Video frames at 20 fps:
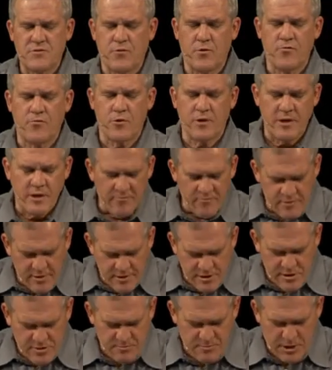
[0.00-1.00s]
for
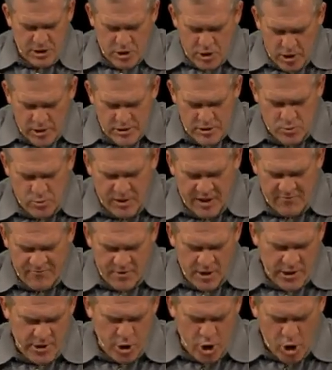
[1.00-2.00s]
forgiveness because we have
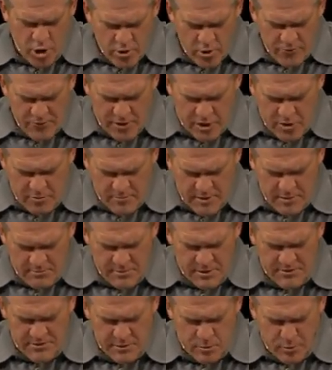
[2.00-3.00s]
not honored the
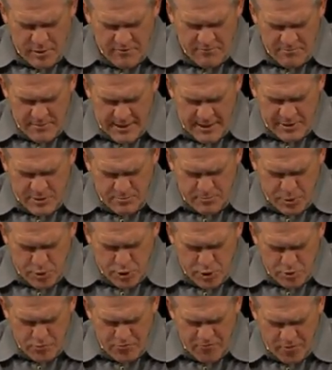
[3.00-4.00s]
commitment that we've made to put
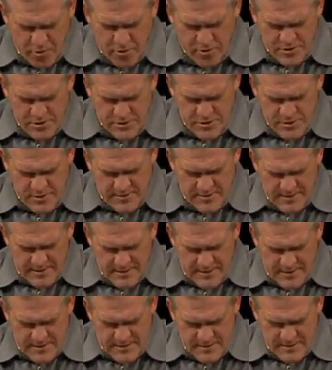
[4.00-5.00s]
you first,
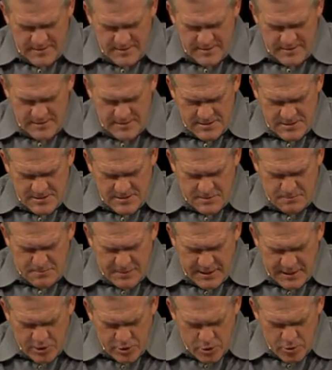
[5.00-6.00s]
to
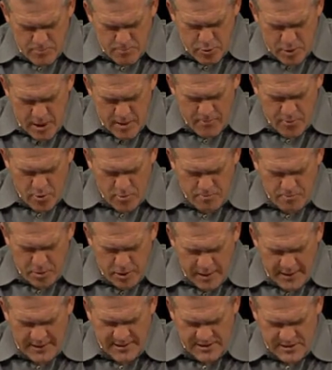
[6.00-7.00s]
be in your proper
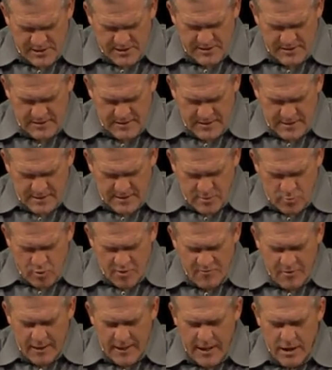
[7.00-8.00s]
place.
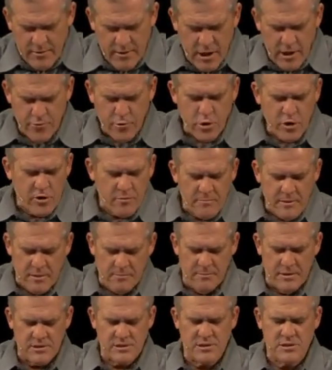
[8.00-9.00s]
We've allowed other
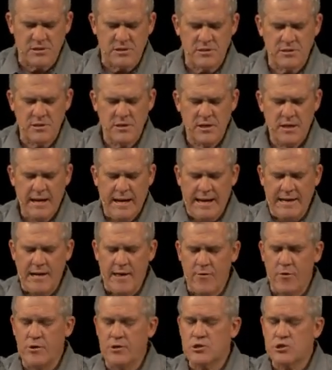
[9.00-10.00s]
commitments and
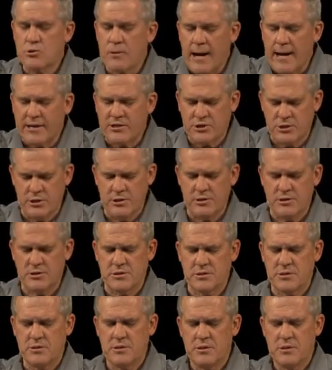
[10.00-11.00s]
other
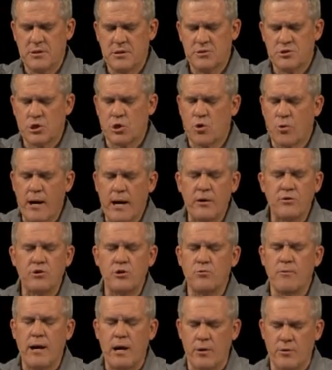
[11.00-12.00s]
distractions to crowd
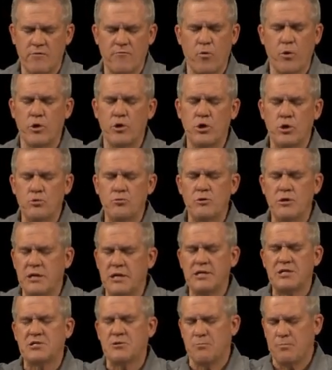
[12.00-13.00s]
you out of where you
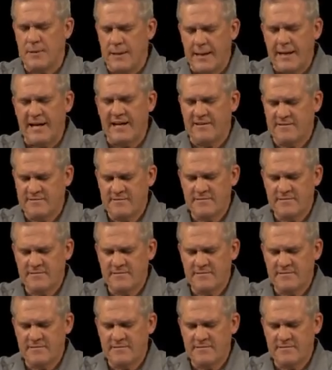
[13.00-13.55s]
need to be